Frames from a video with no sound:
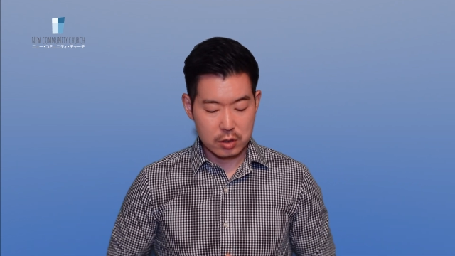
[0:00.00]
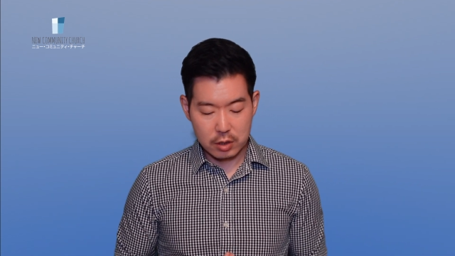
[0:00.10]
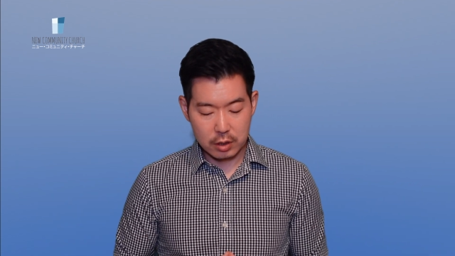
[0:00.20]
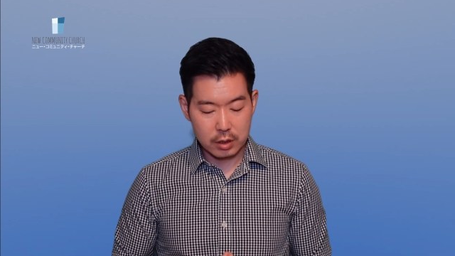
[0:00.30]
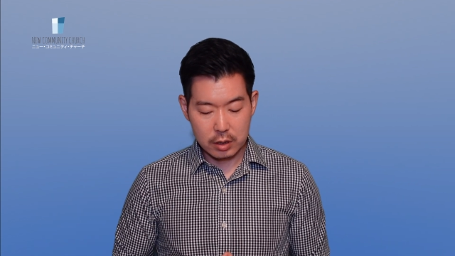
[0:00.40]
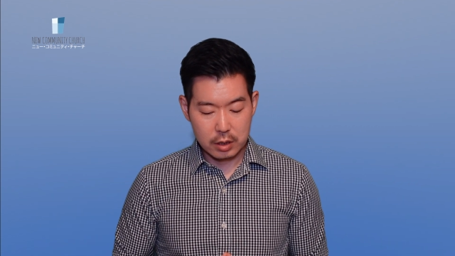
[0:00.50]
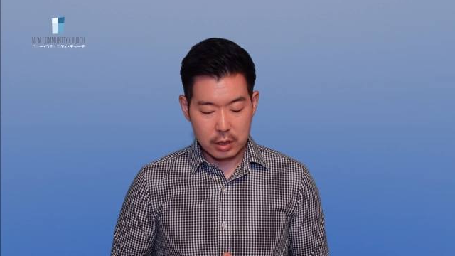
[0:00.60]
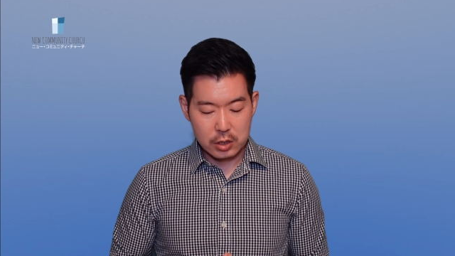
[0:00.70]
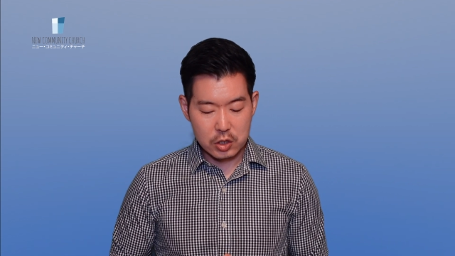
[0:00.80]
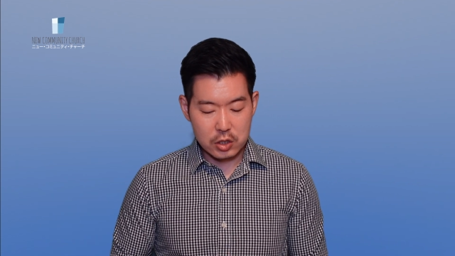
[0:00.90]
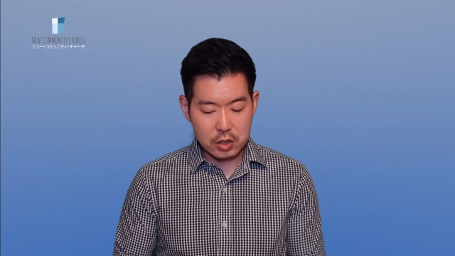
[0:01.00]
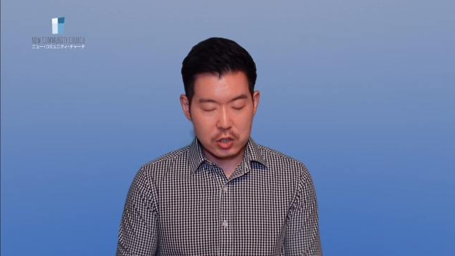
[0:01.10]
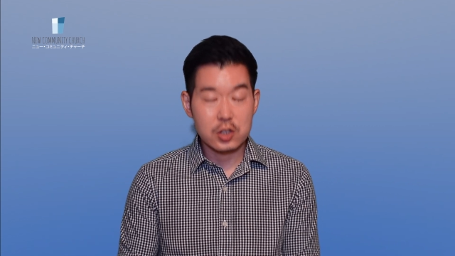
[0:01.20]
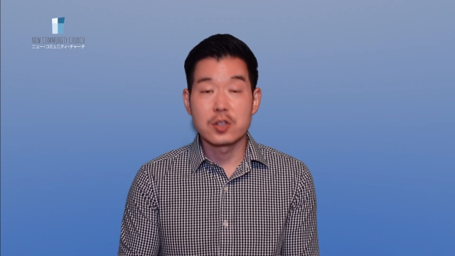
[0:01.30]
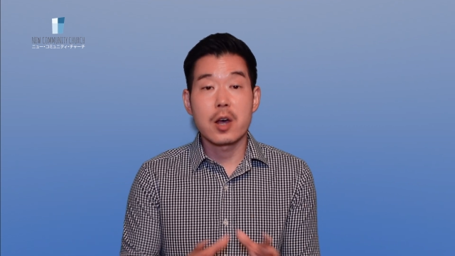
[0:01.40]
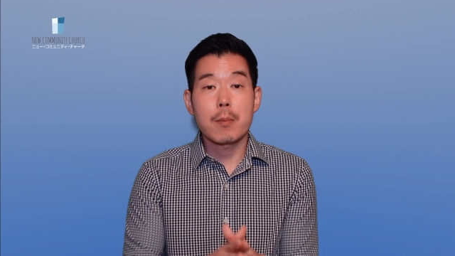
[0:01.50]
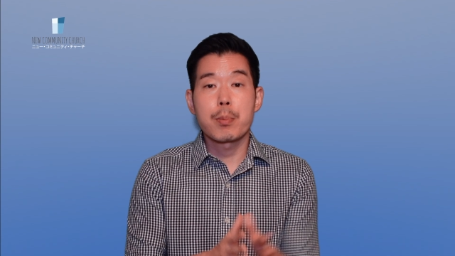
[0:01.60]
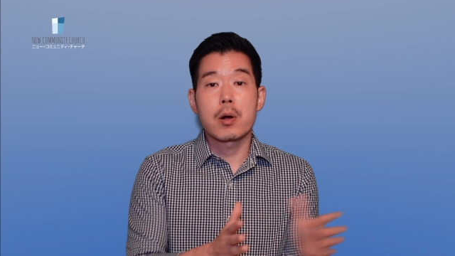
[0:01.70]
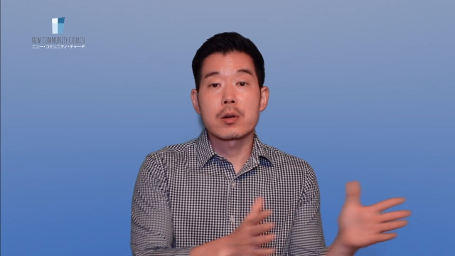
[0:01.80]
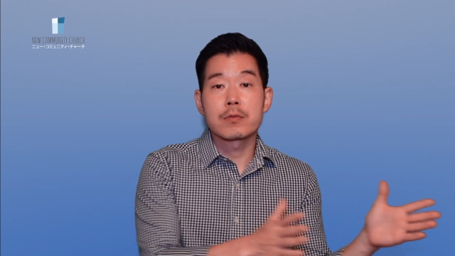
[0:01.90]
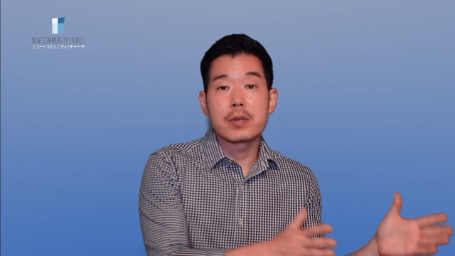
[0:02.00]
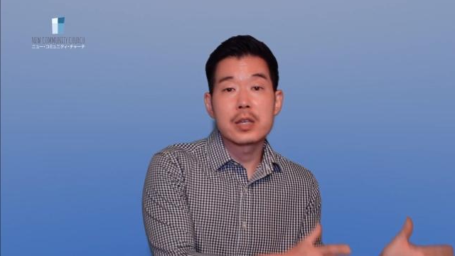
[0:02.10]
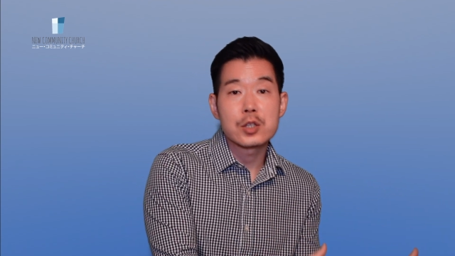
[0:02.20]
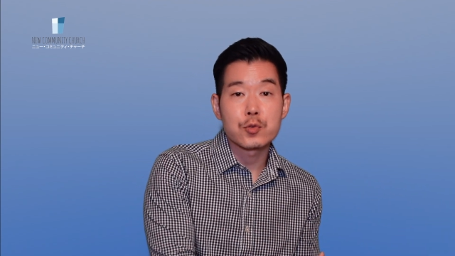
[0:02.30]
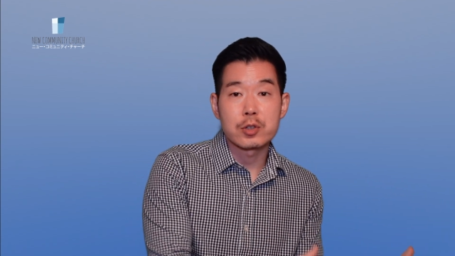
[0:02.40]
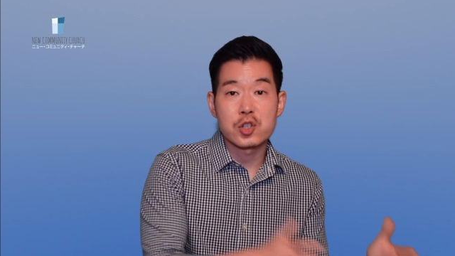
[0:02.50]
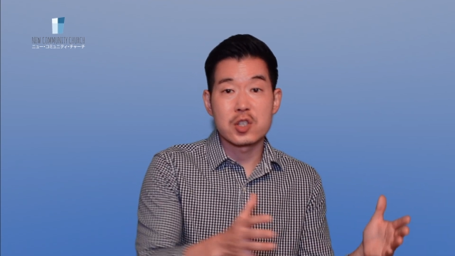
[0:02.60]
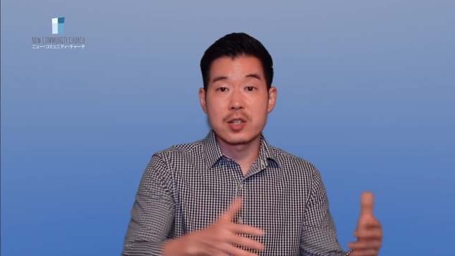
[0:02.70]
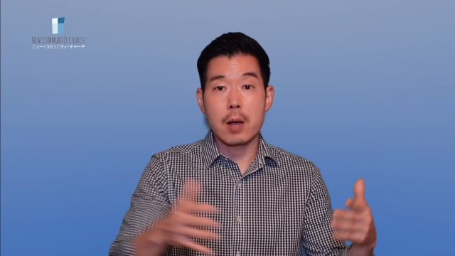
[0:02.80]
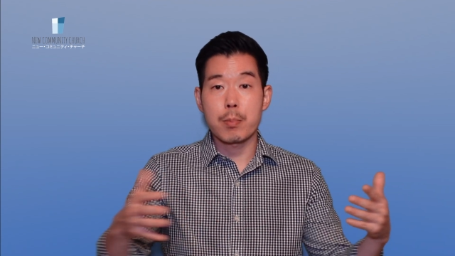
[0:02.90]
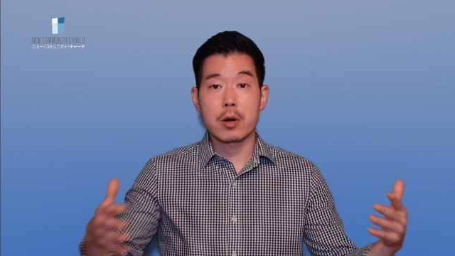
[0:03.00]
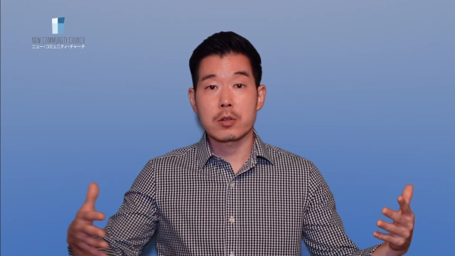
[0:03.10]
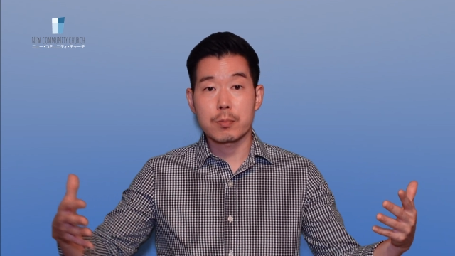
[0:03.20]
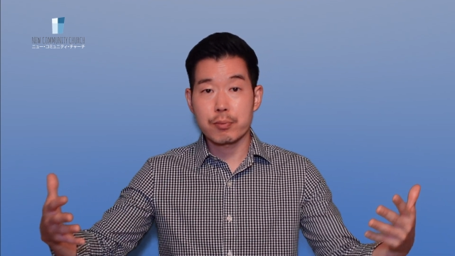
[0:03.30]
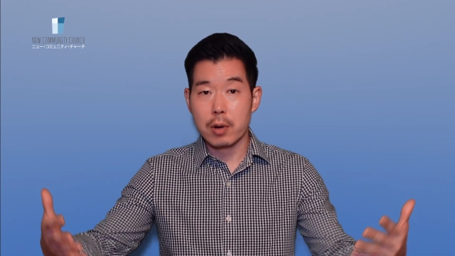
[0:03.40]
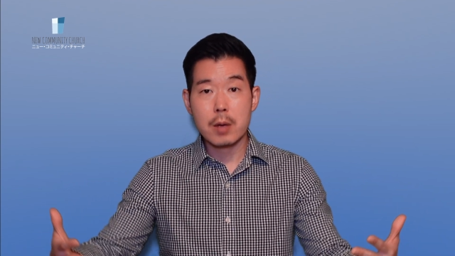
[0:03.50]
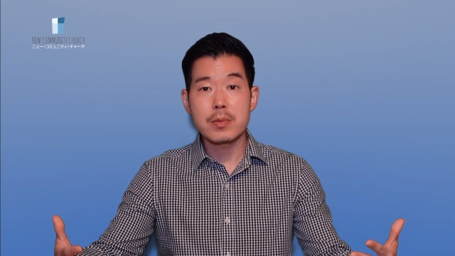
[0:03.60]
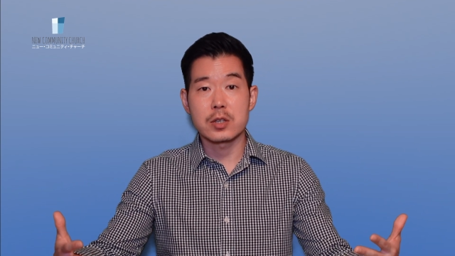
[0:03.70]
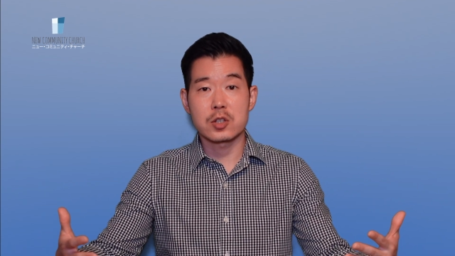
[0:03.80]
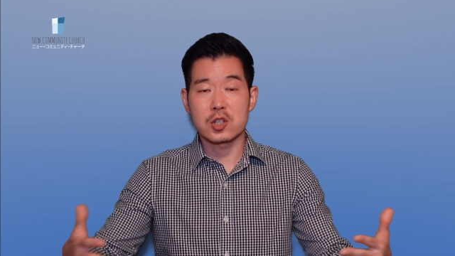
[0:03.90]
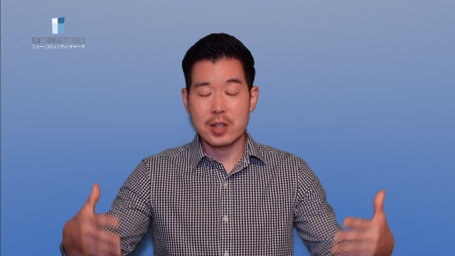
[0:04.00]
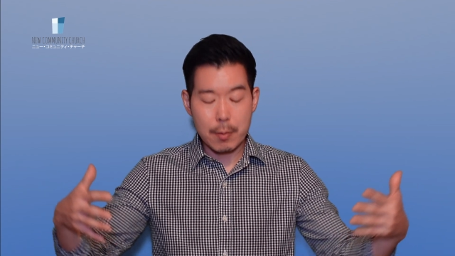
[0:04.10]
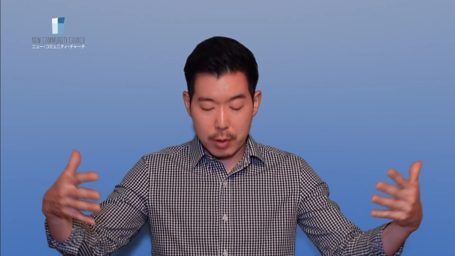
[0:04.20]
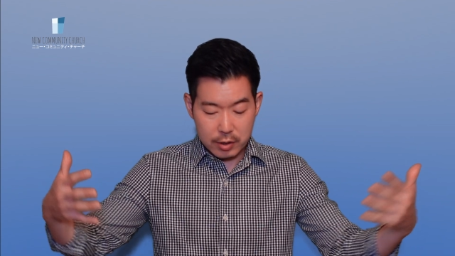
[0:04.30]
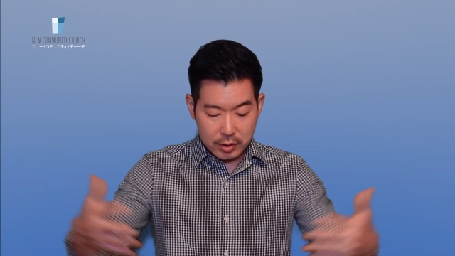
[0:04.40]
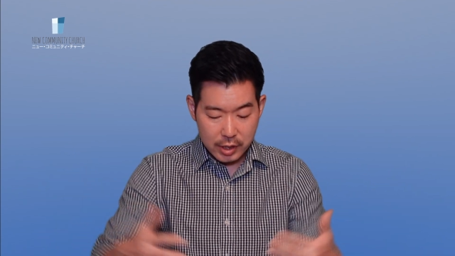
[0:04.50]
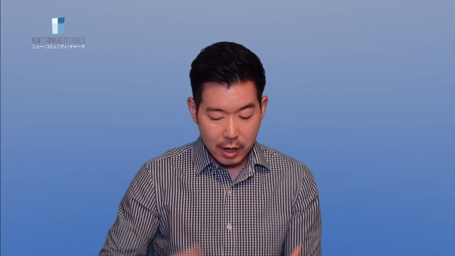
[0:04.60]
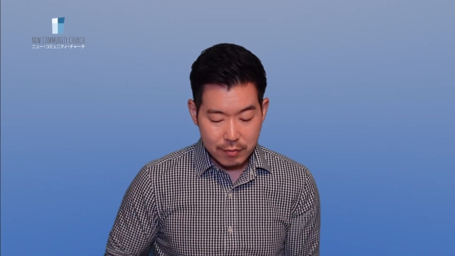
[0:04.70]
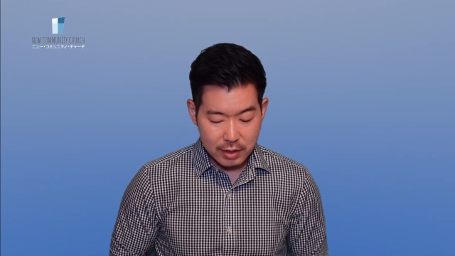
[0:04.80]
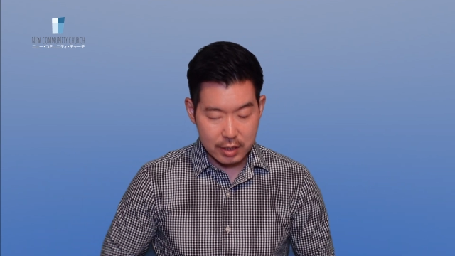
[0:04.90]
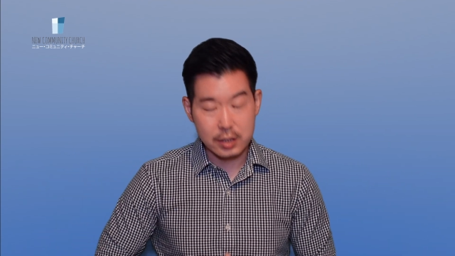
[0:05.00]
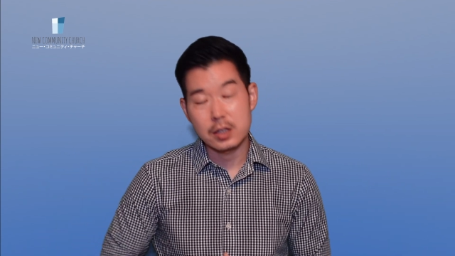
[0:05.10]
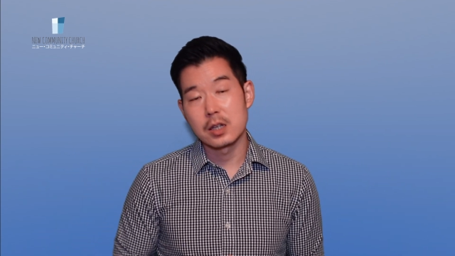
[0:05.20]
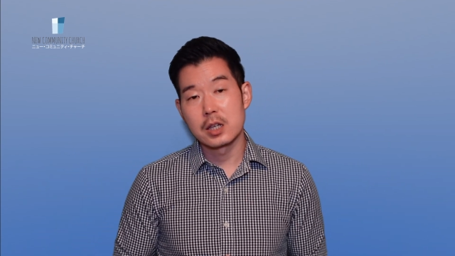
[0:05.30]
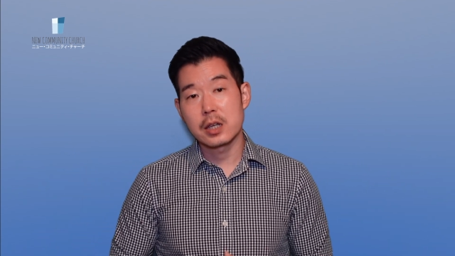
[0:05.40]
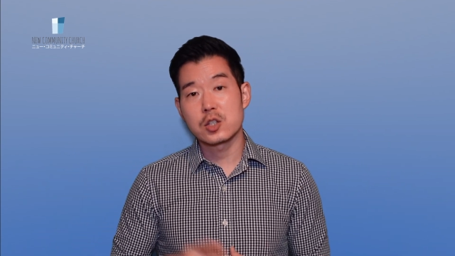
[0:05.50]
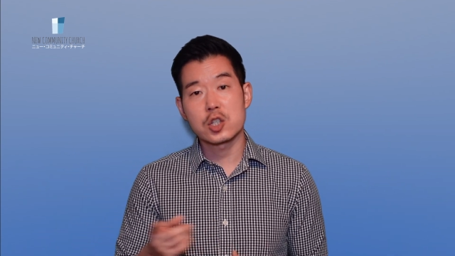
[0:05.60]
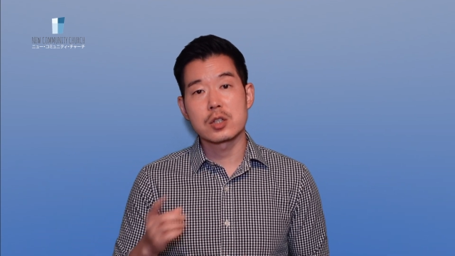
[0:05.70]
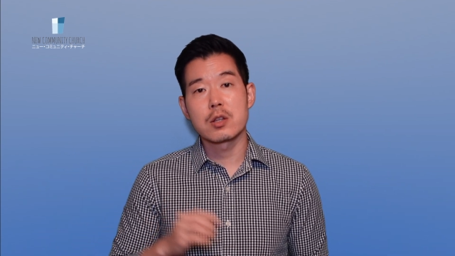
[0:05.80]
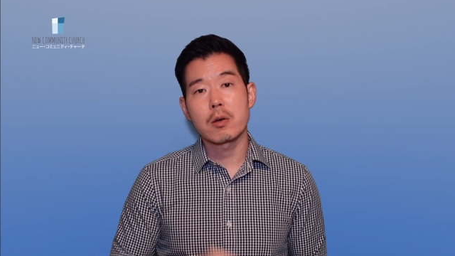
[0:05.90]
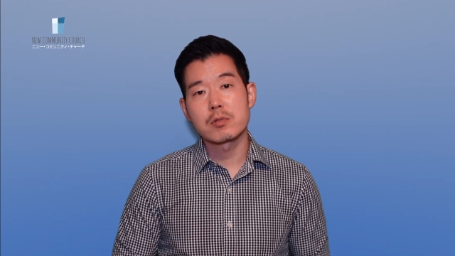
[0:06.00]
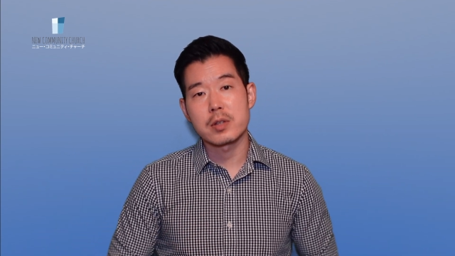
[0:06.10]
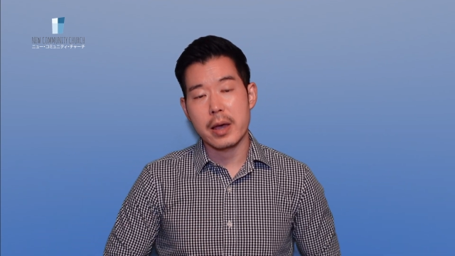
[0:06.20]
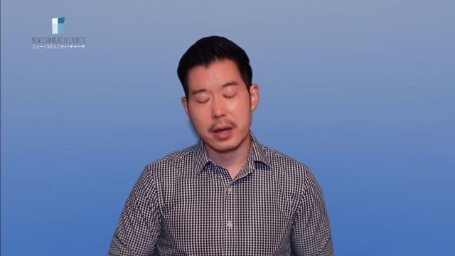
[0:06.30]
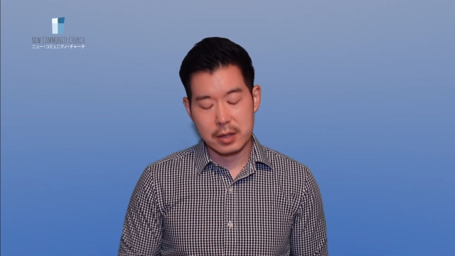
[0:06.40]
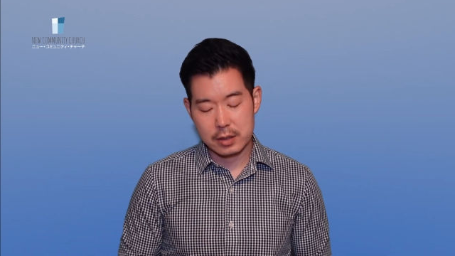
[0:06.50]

Okay? She's not part of Israel. She's not part of the promise. She's not part of the covenant. And she knows that.